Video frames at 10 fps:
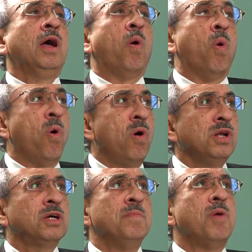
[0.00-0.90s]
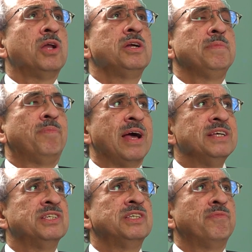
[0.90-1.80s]
All commodity
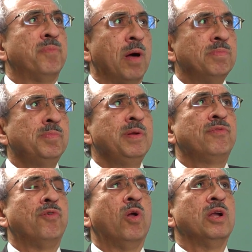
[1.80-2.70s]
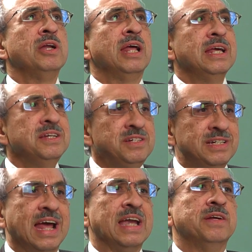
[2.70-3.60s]
prices have probably fallen in
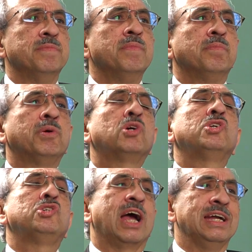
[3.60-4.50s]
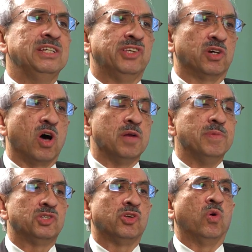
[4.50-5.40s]
tandem because the Chinese economy
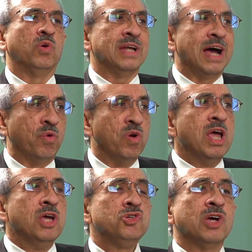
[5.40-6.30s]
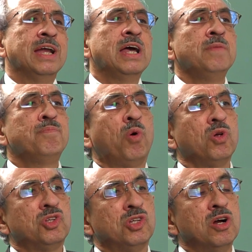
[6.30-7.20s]
slowed down. China
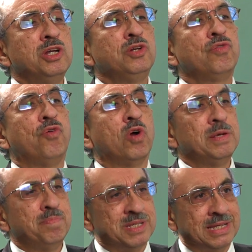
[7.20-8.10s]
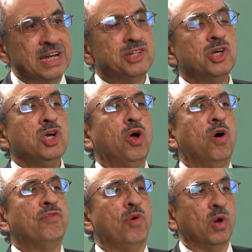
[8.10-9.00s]
imports 30 to 40%
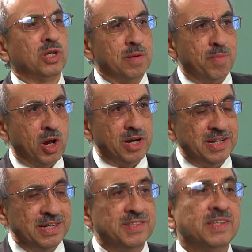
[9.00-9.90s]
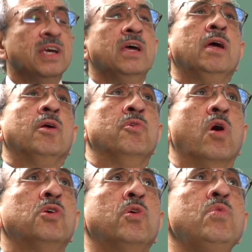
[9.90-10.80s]
of all commodities.
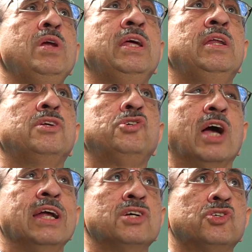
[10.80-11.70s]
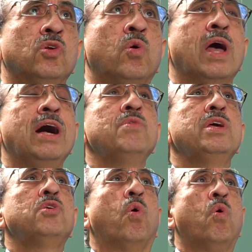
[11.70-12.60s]
Not only did China slow down,
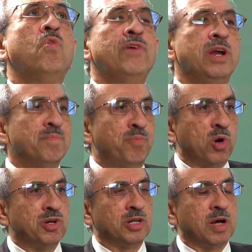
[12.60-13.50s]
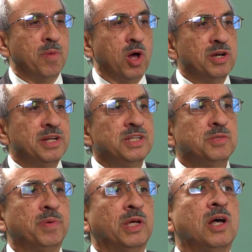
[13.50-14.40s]
it over-imported commodities
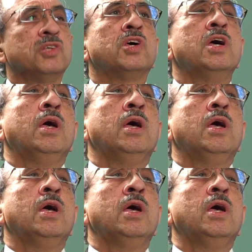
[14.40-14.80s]
because